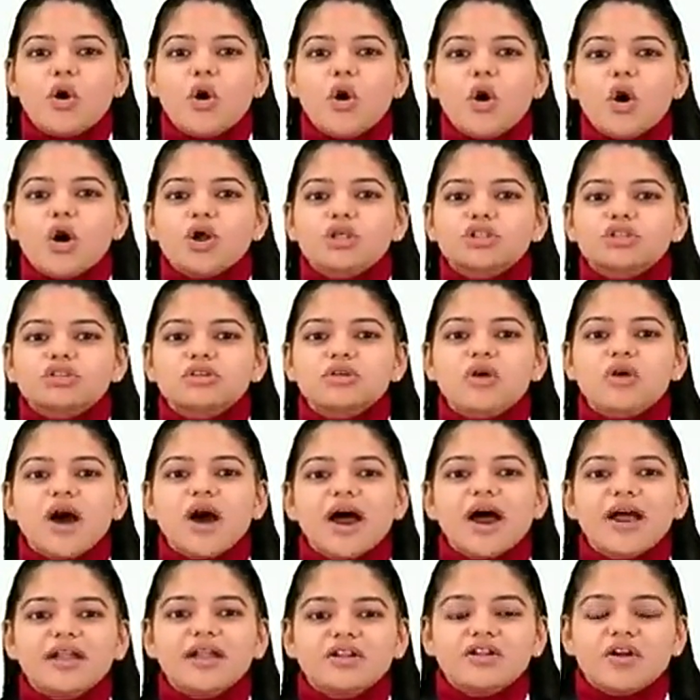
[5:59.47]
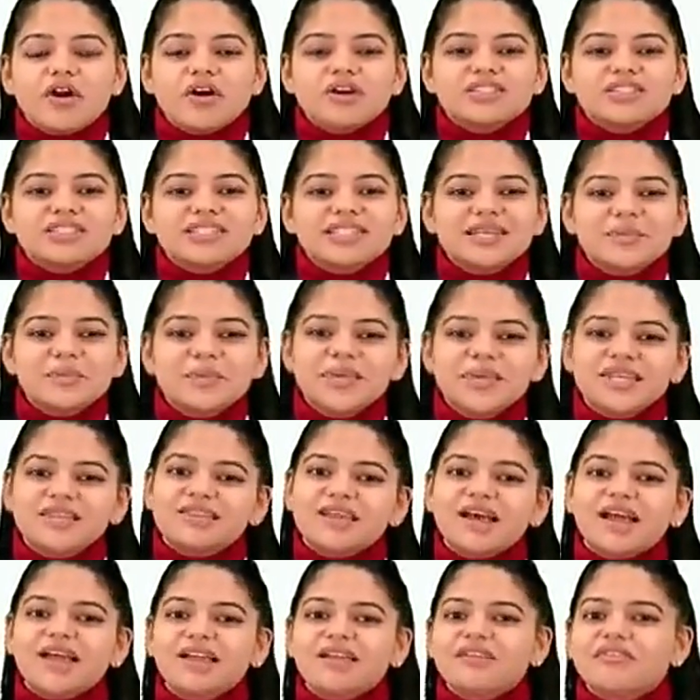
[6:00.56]

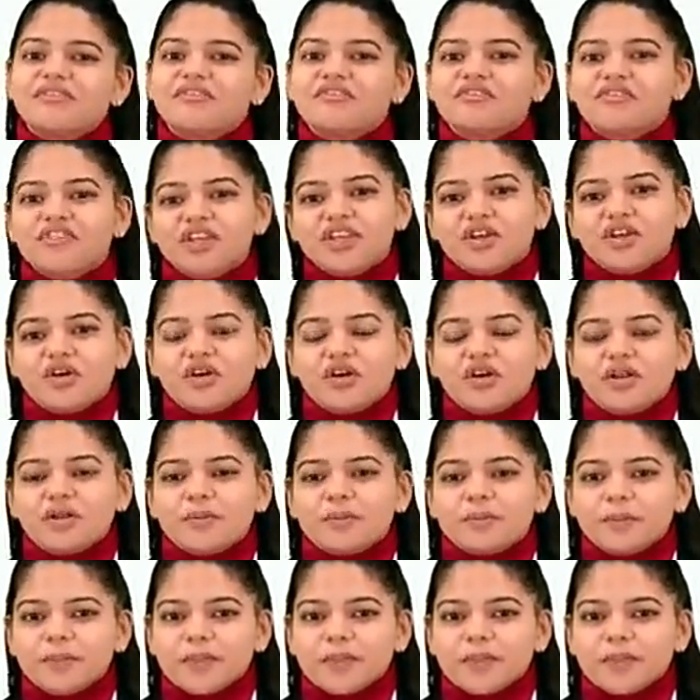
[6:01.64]
orthohydroxymethyl phenol.